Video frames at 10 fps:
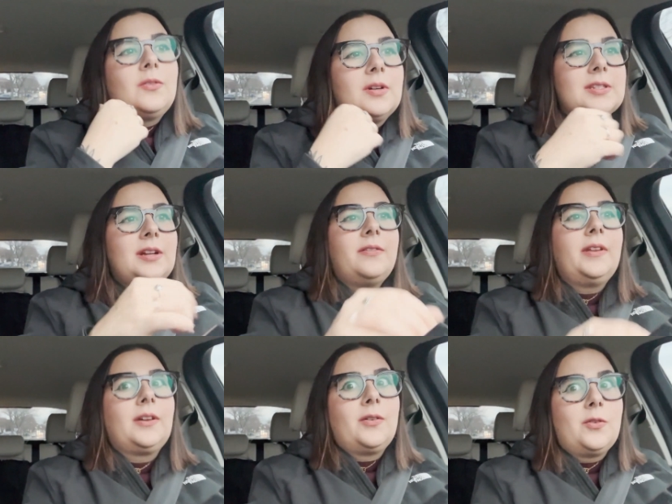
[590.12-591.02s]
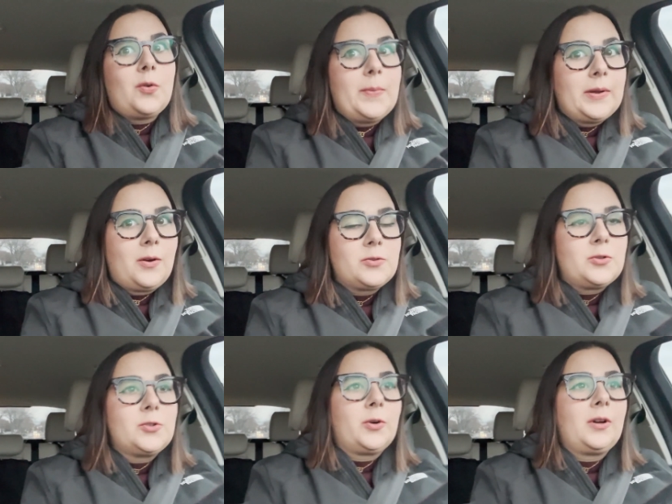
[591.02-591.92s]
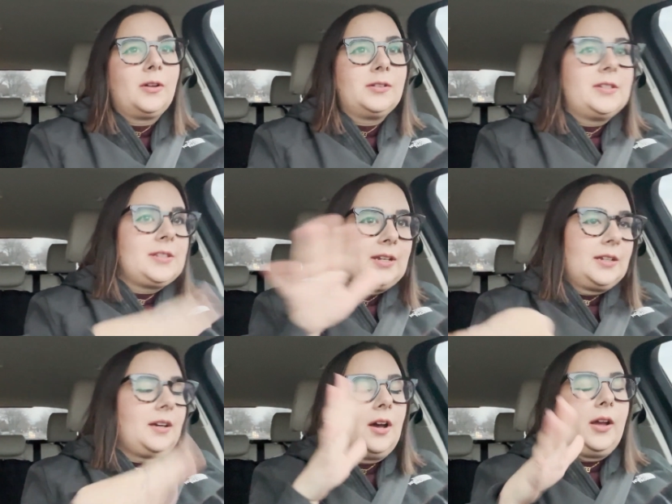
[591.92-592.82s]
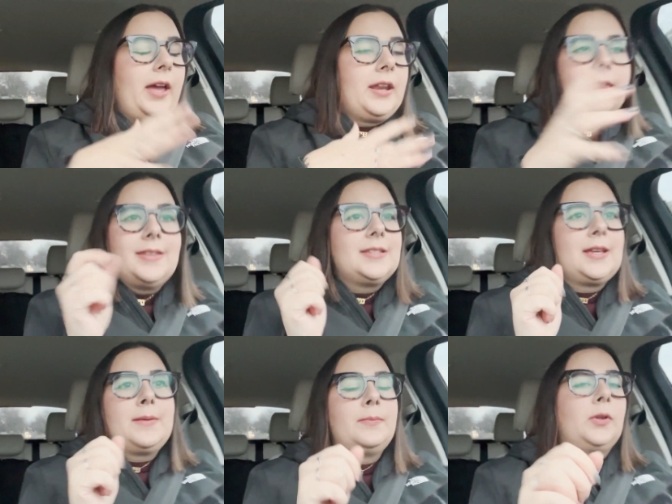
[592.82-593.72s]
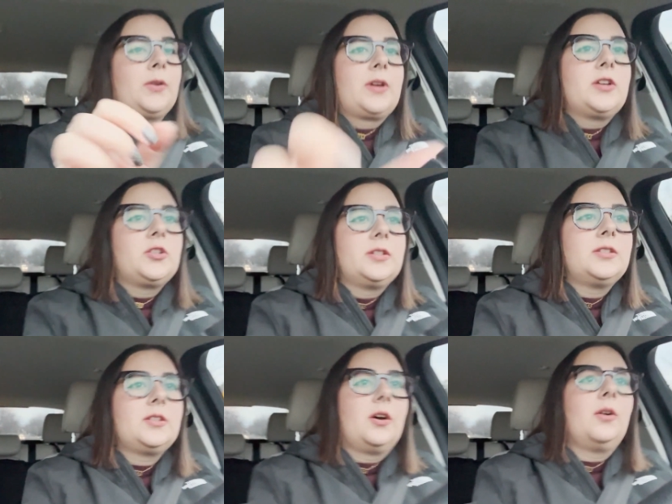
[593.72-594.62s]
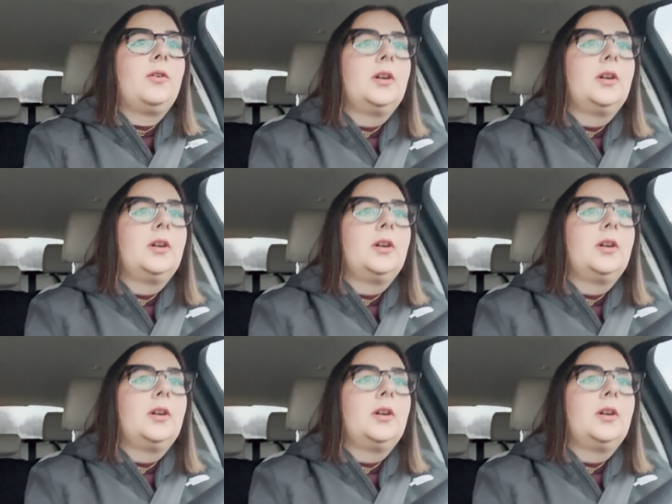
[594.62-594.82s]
because I don't feel like going to a big grocery store and all these like again in the same location so